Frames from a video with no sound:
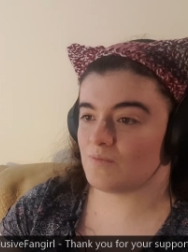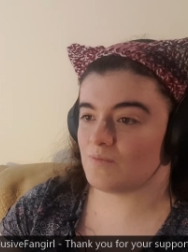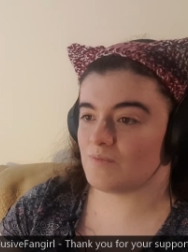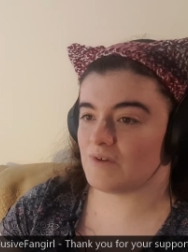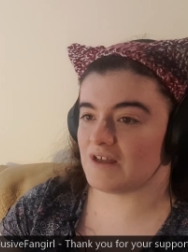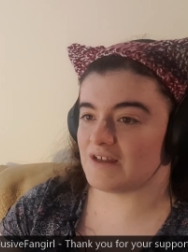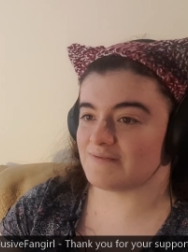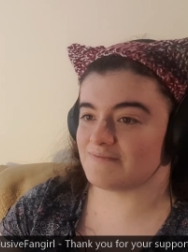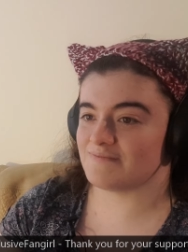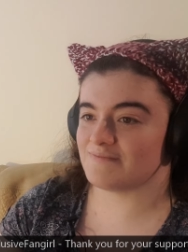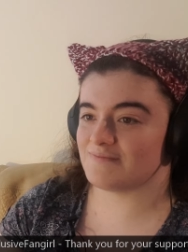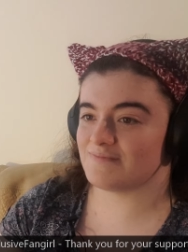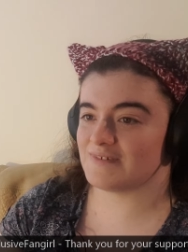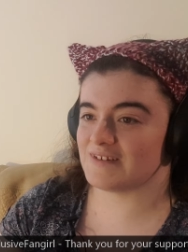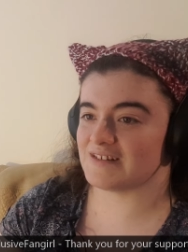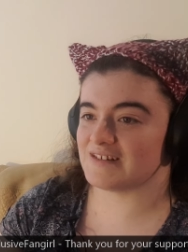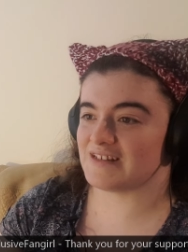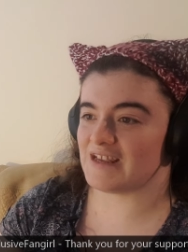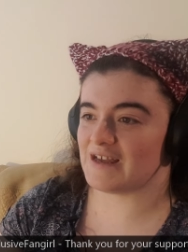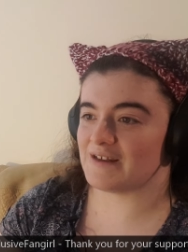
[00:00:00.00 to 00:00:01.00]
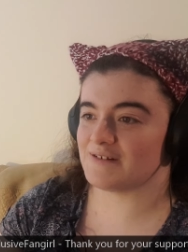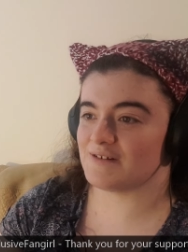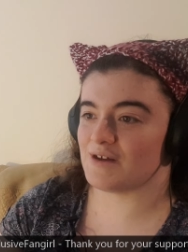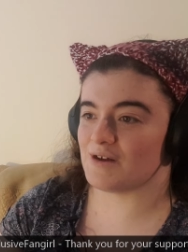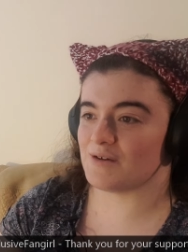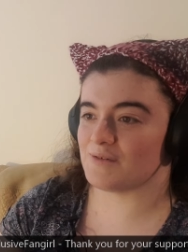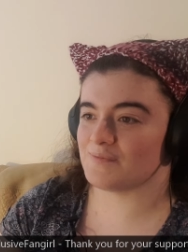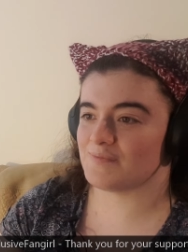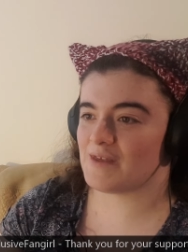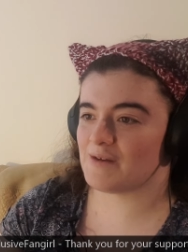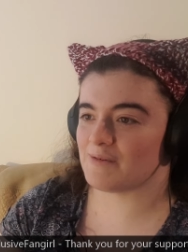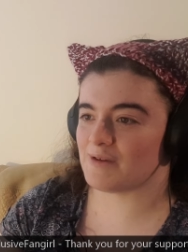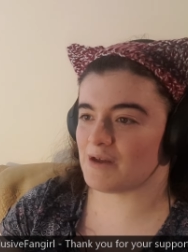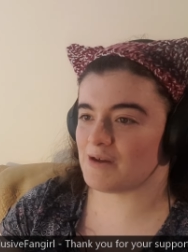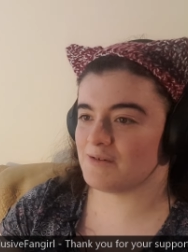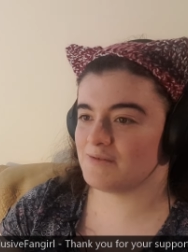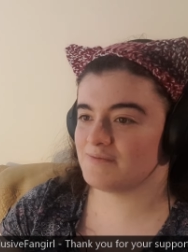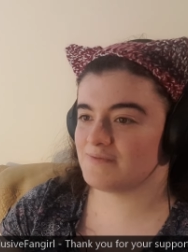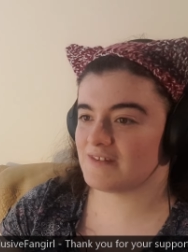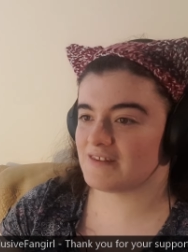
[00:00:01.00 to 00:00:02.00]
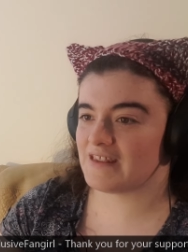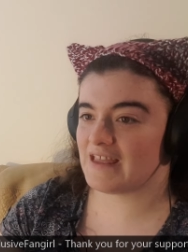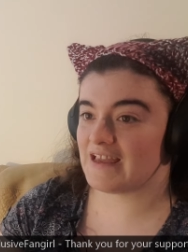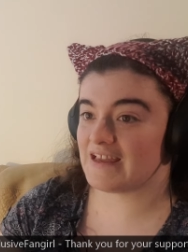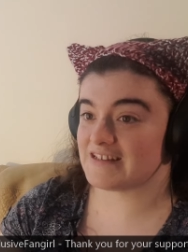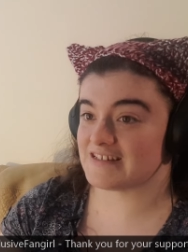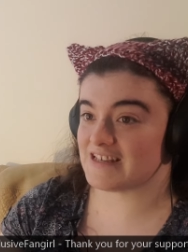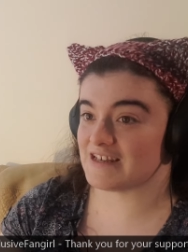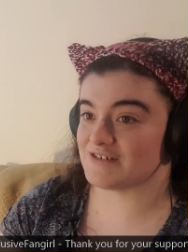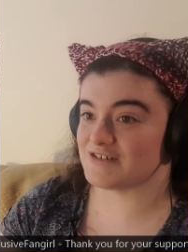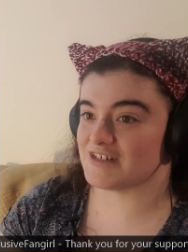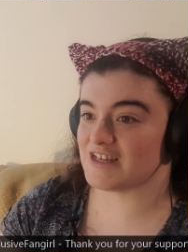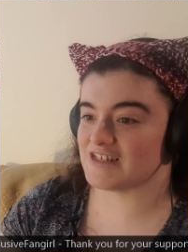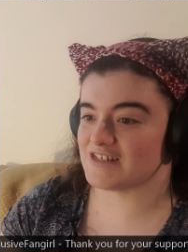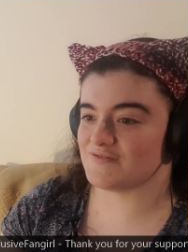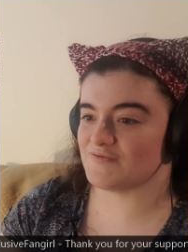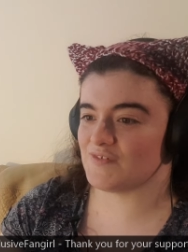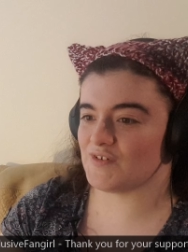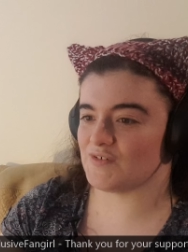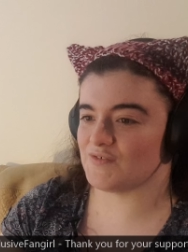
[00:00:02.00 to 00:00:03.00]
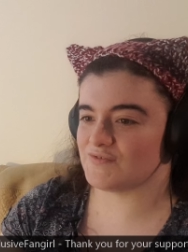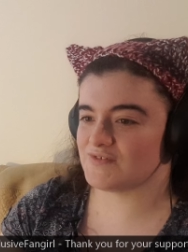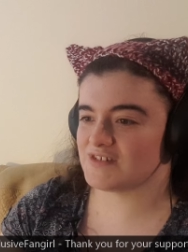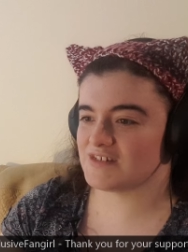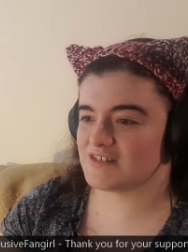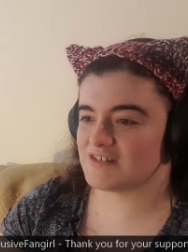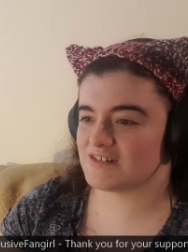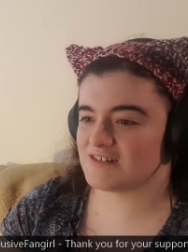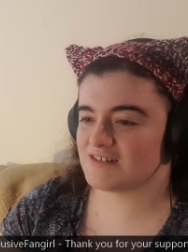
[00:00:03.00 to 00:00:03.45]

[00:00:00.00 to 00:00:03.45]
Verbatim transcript: yeah, no, there we go. That's how she gets involved.